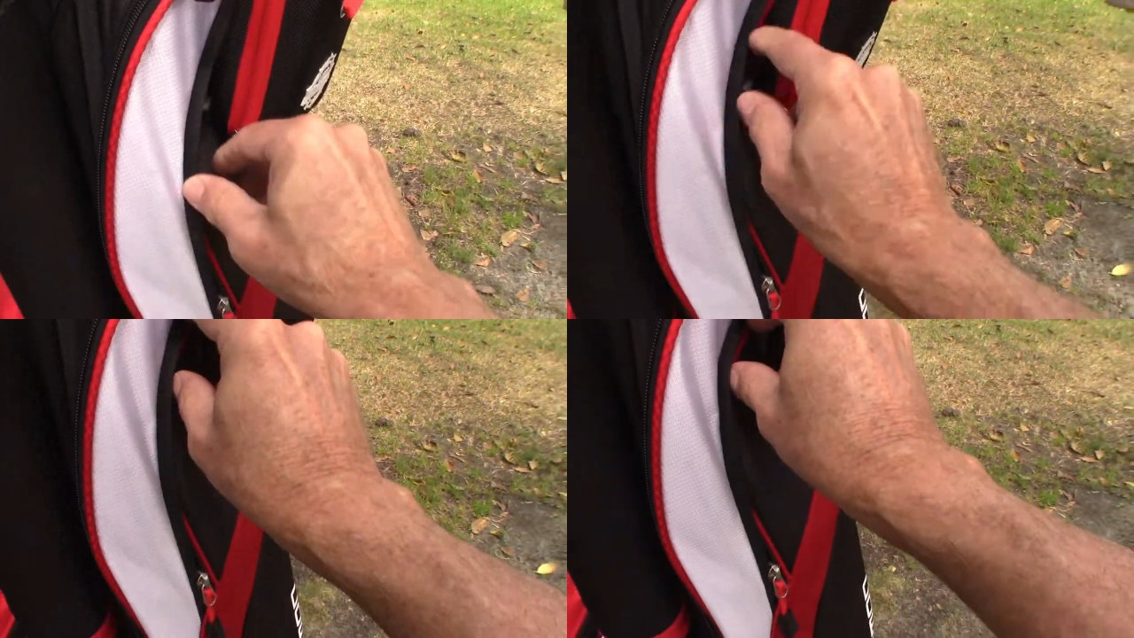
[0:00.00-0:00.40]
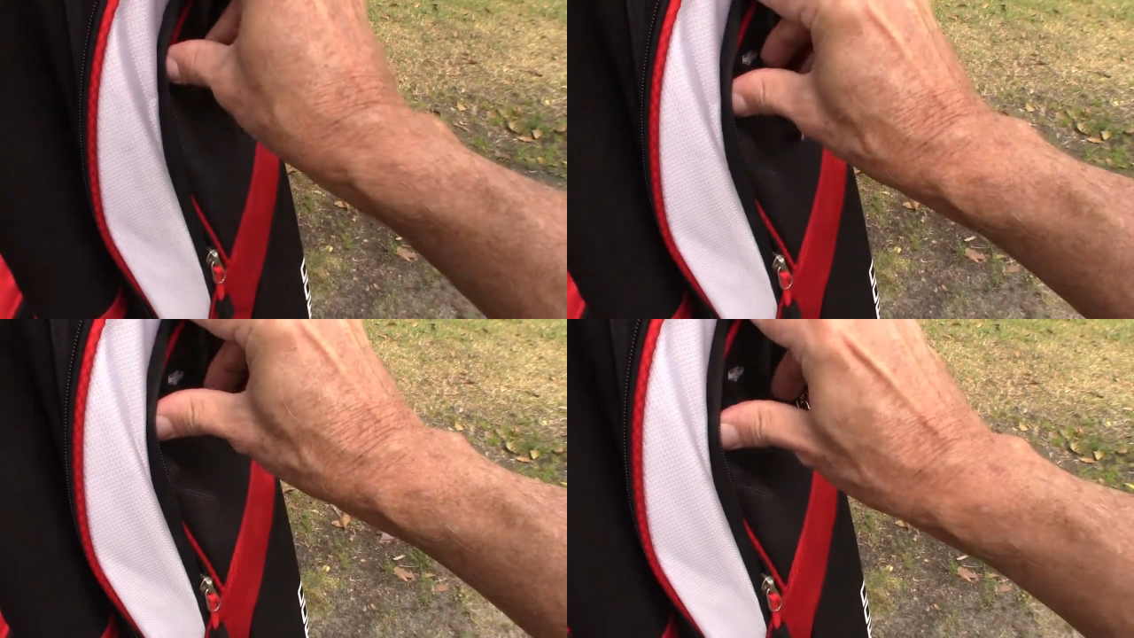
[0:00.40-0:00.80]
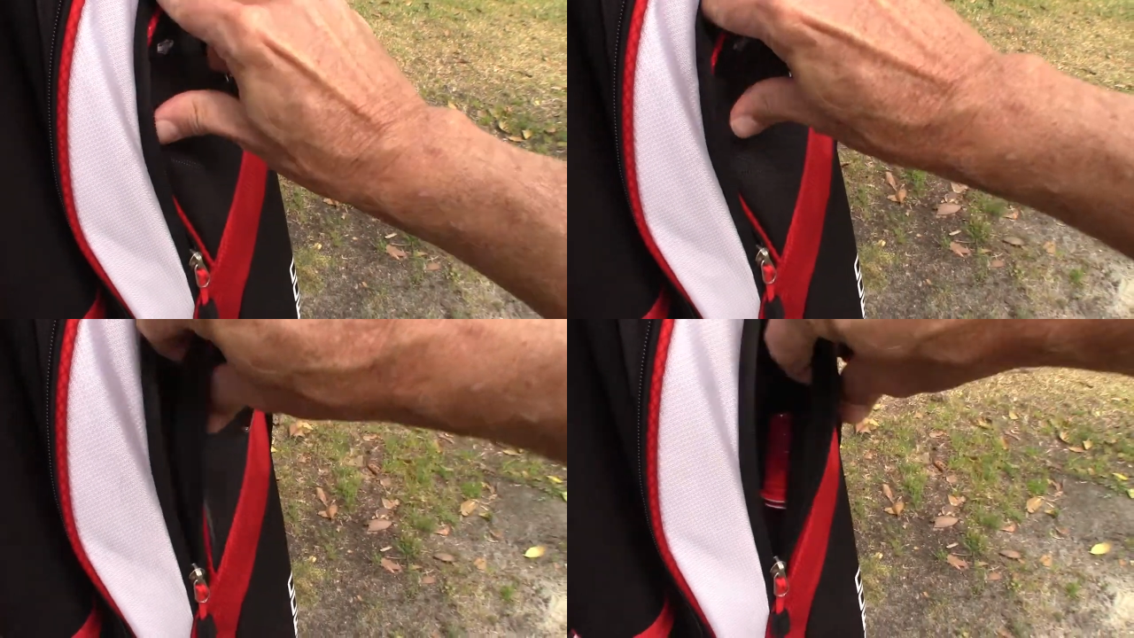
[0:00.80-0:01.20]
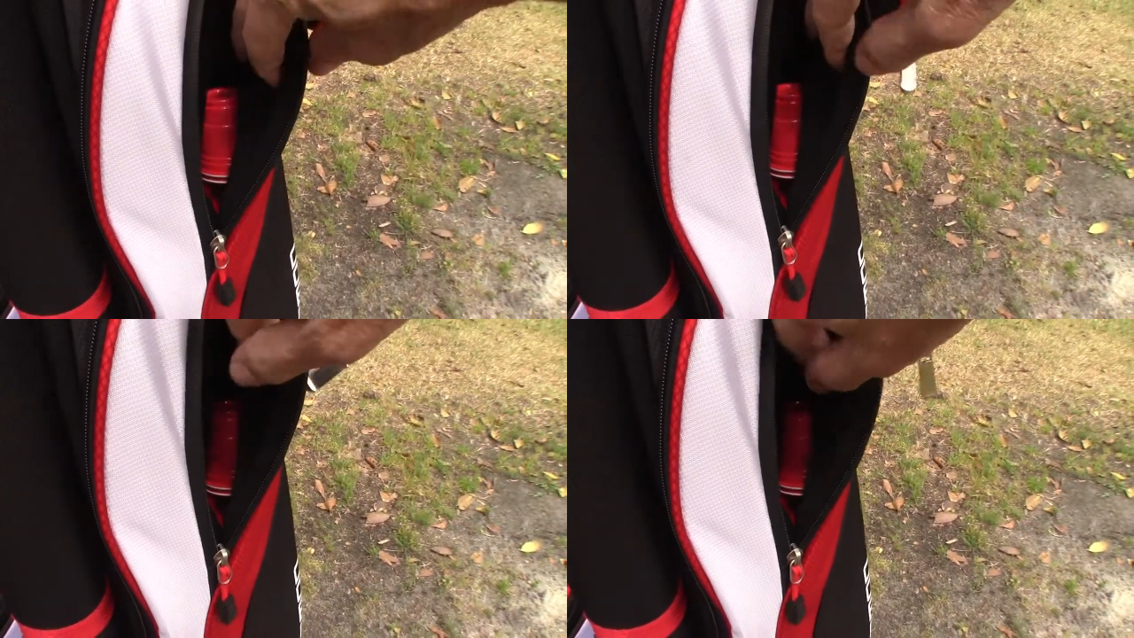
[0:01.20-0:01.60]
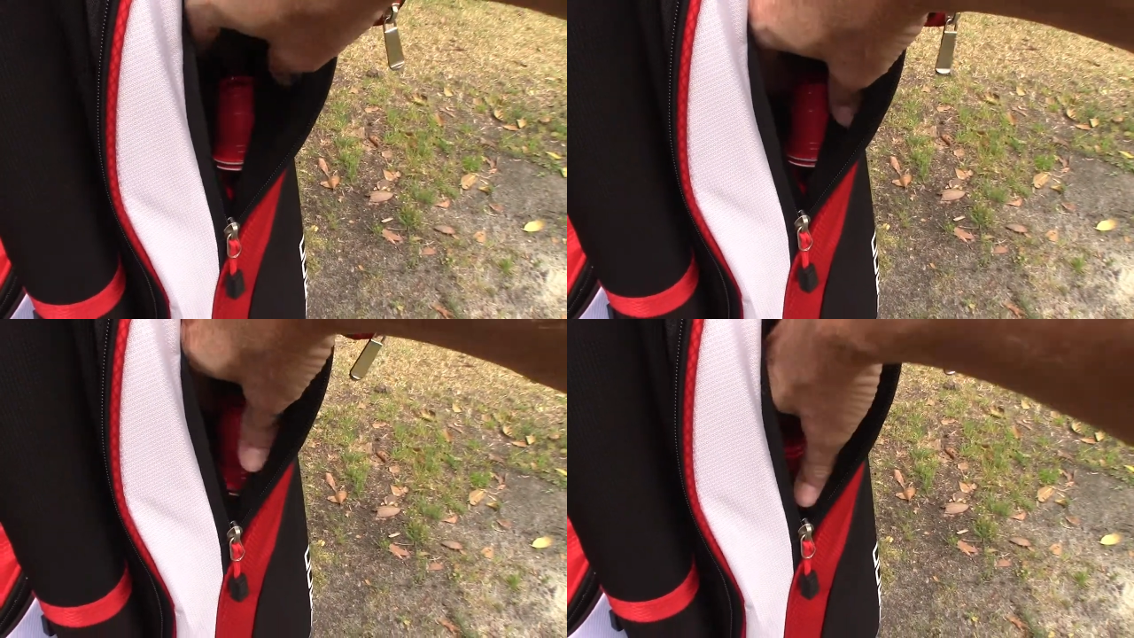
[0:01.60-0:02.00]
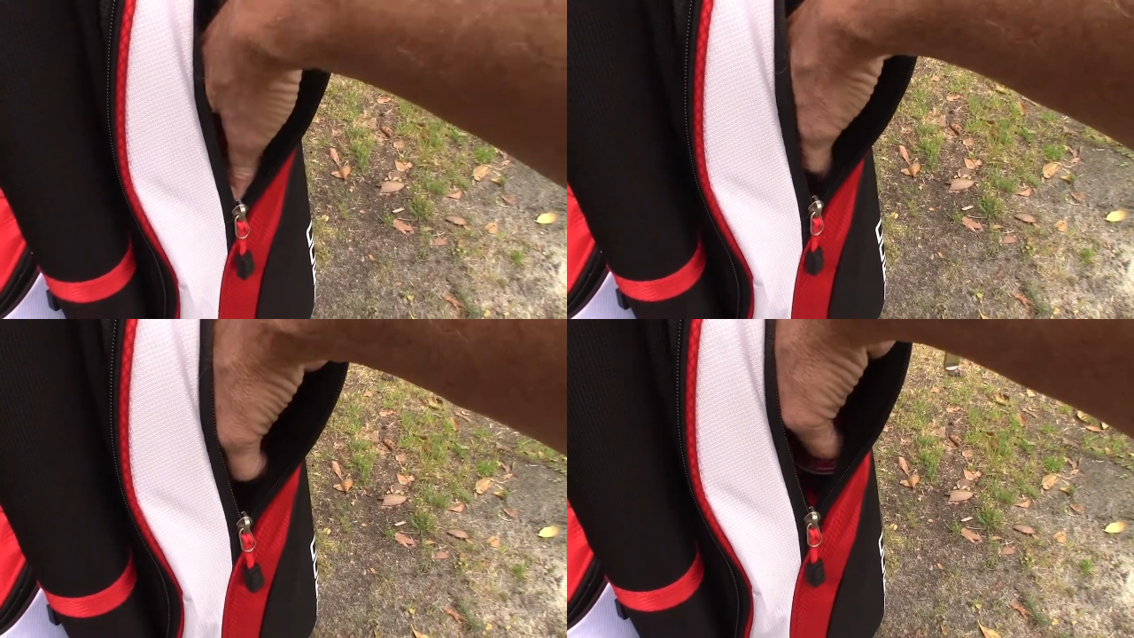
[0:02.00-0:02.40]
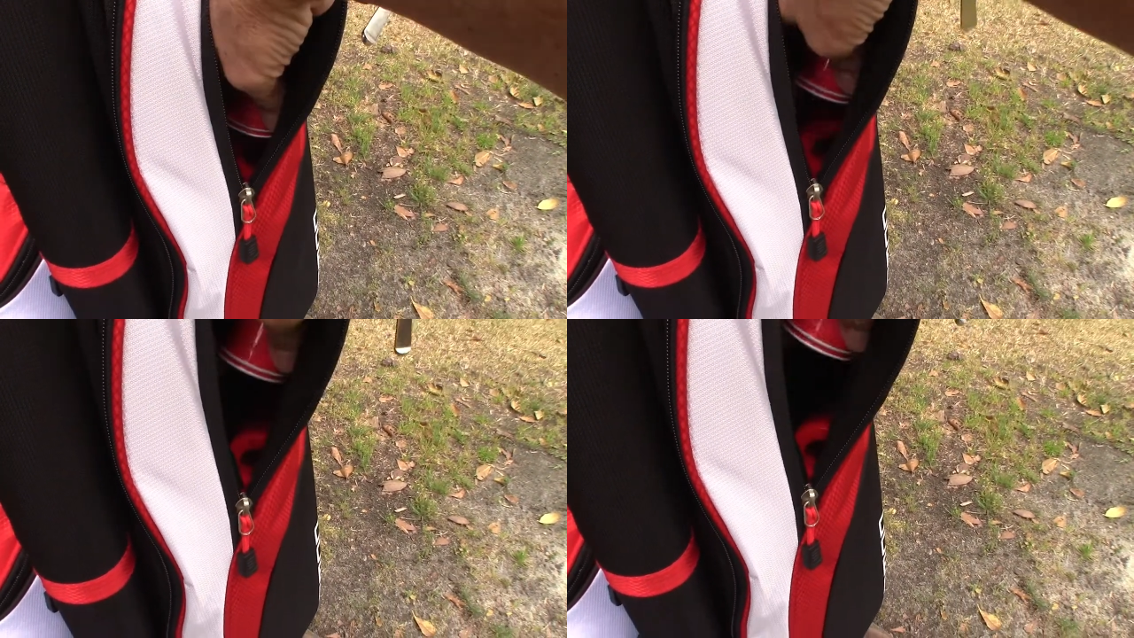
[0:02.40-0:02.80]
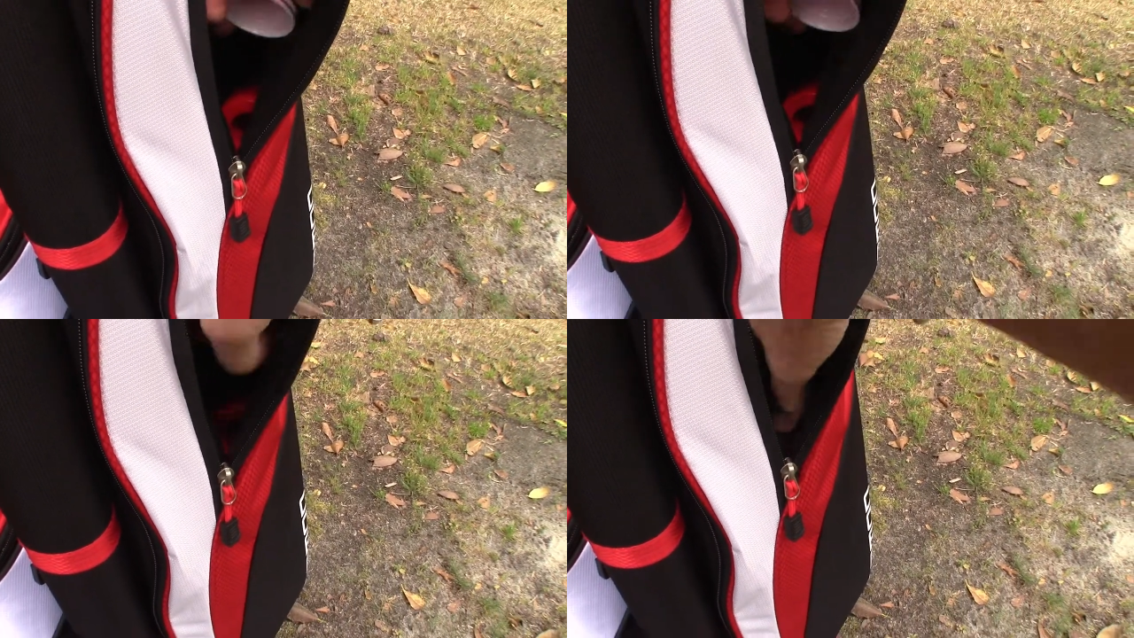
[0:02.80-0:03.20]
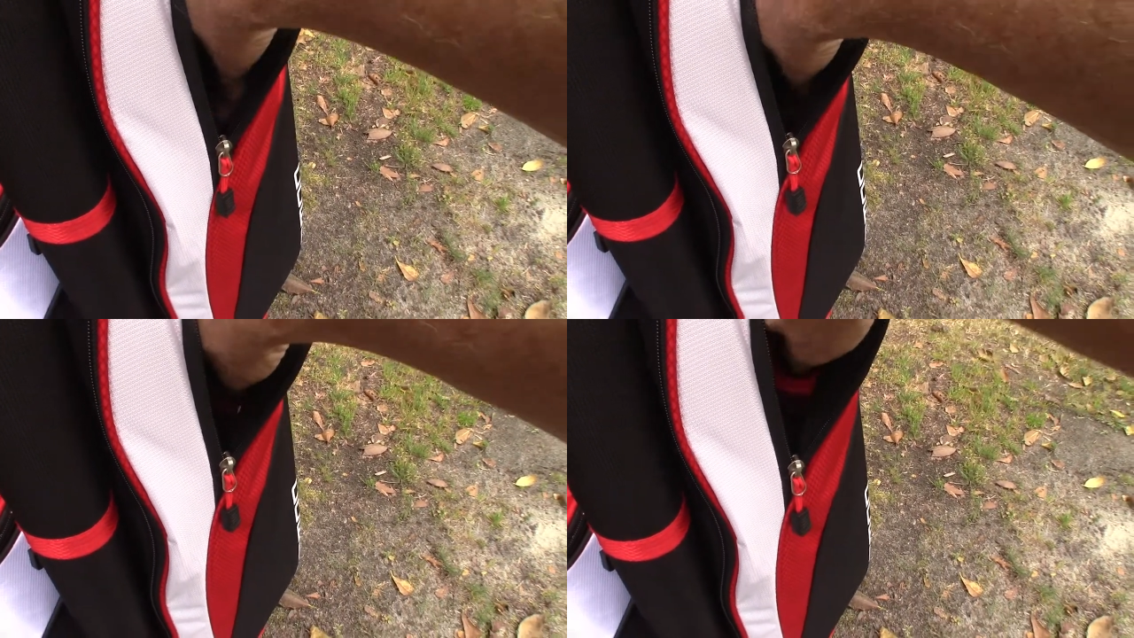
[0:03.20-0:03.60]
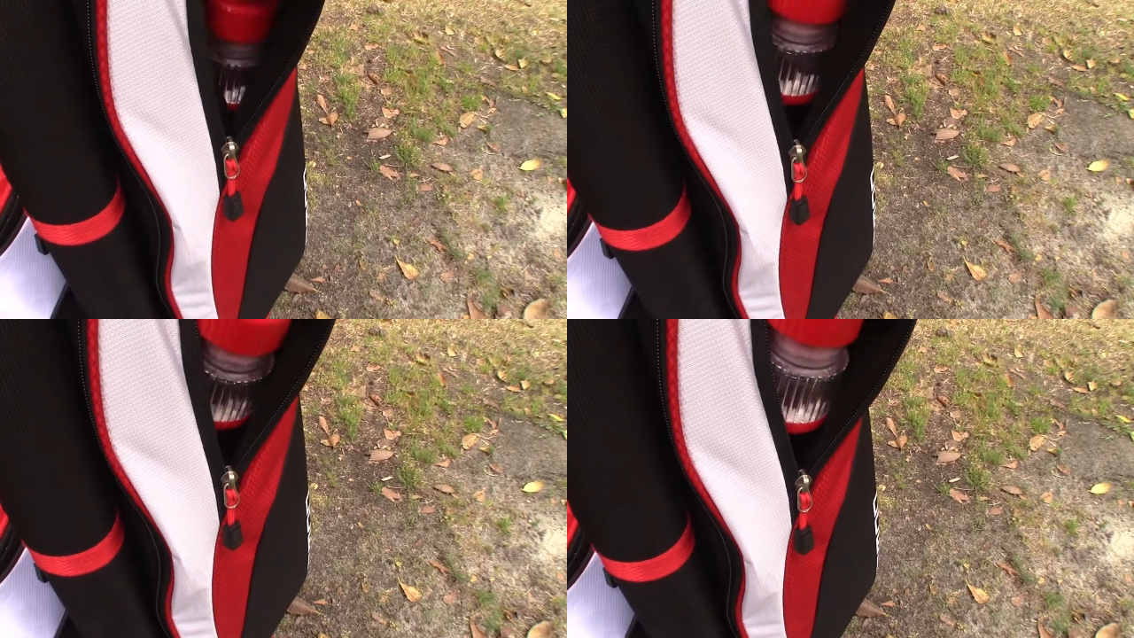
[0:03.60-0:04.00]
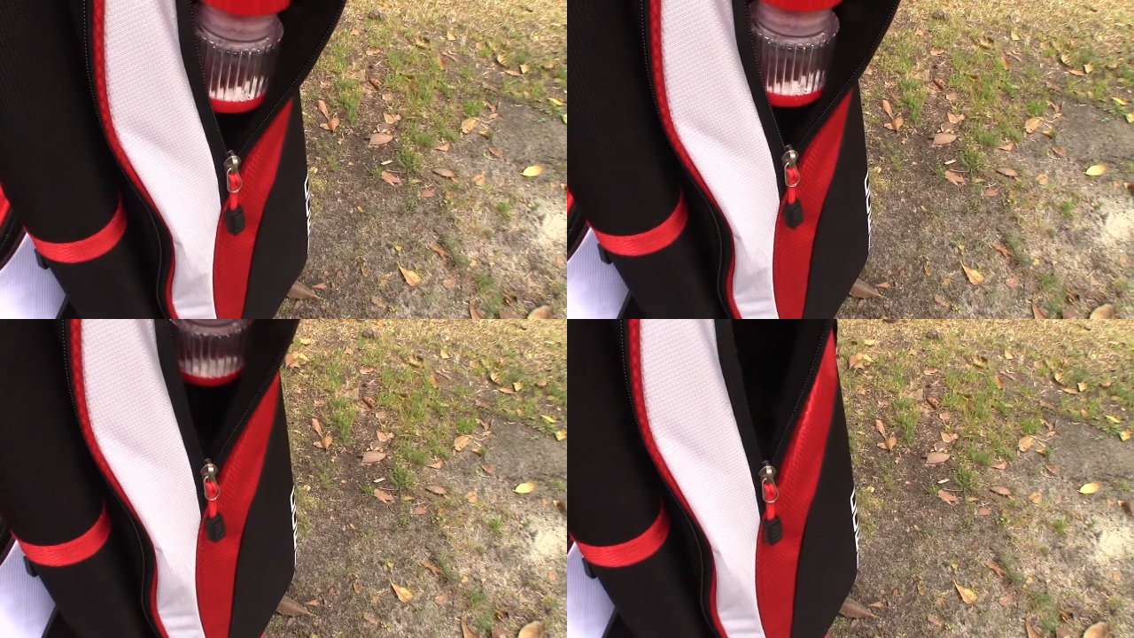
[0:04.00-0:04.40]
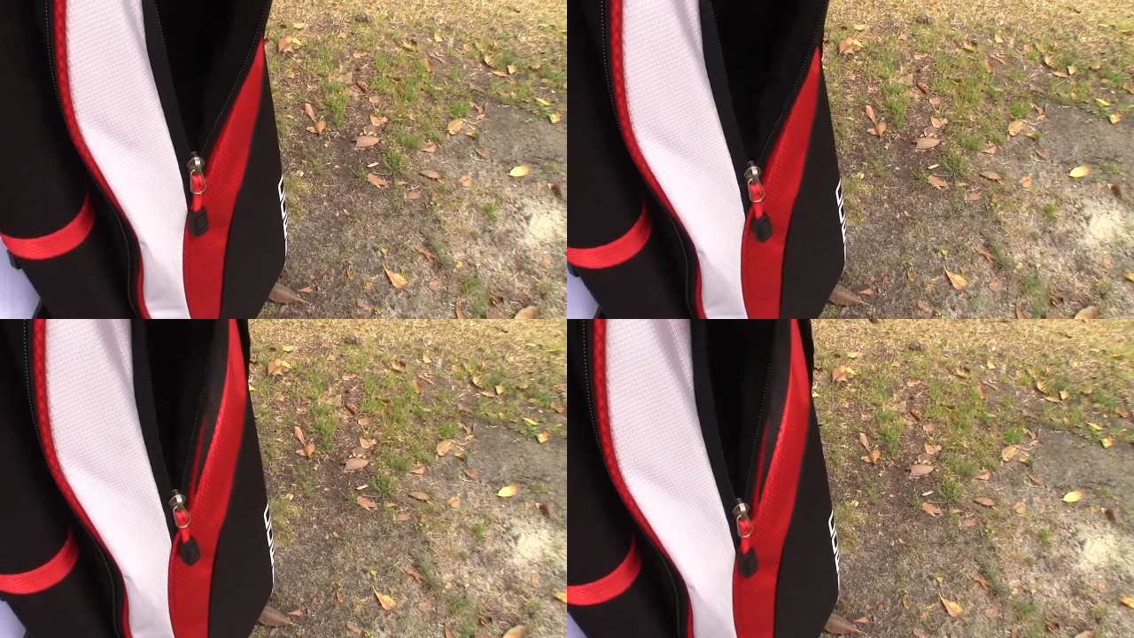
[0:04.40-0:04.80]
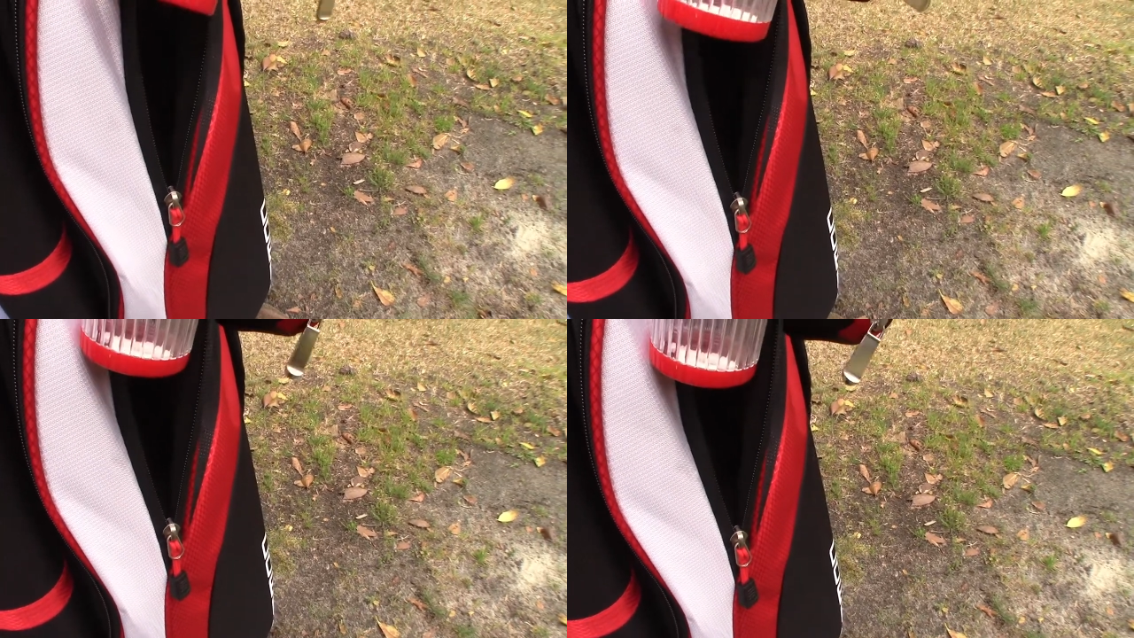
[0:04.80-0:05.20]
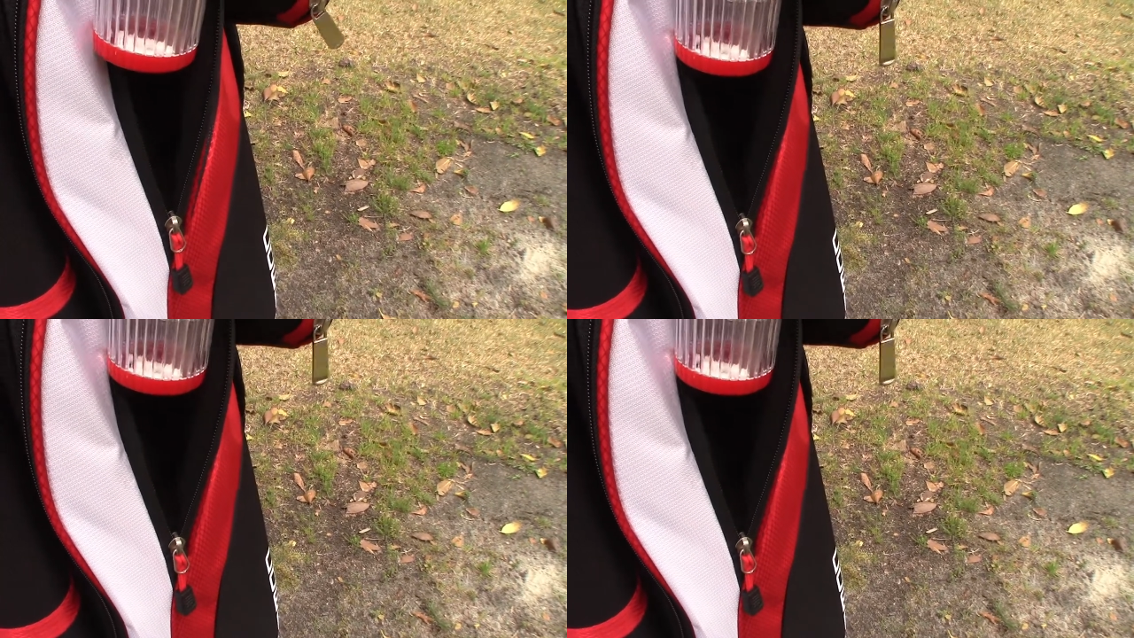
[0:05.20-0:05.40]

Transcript: [unreadable: no face in view]